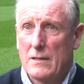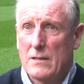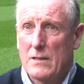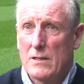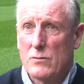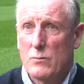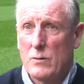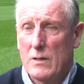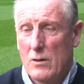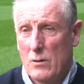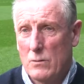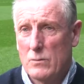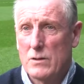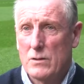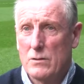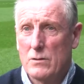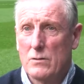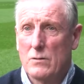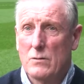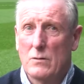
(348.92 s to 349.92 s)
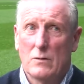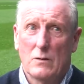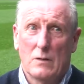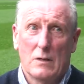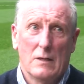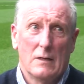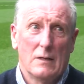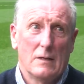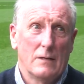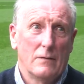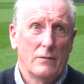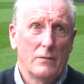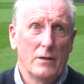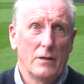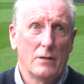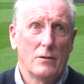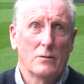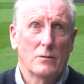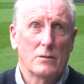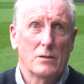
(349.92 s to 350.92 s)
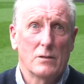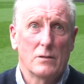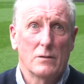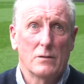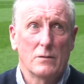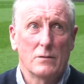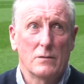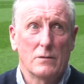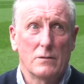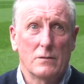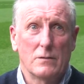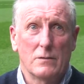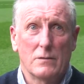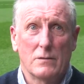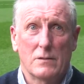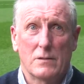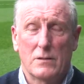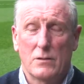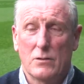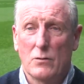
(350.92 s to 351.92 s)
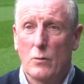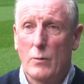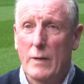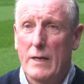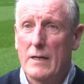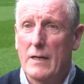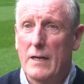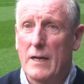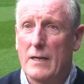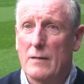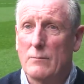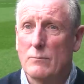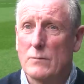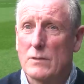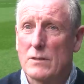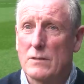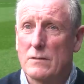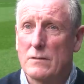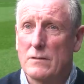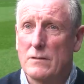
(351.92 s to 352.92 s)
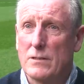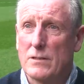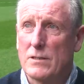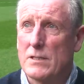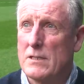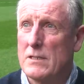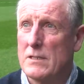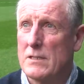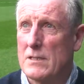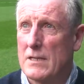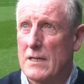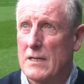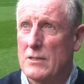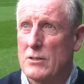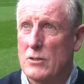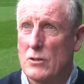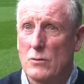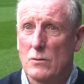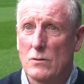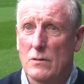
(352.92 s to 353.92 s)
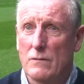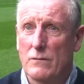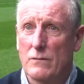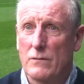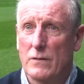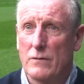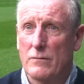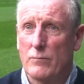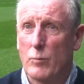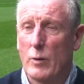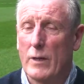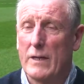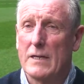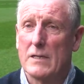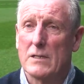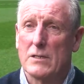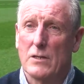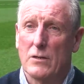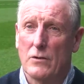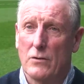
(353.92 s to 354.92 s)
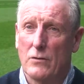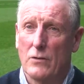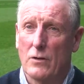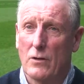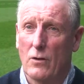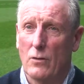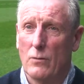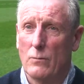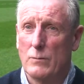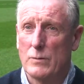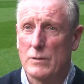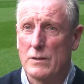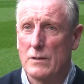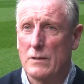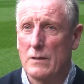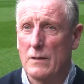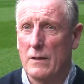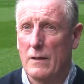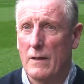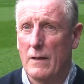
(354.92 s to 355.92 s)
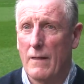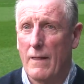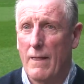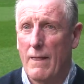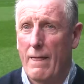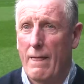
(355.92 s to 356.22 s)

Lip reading: because we go to, you know, to away games, and you see statues of players at other clubs, and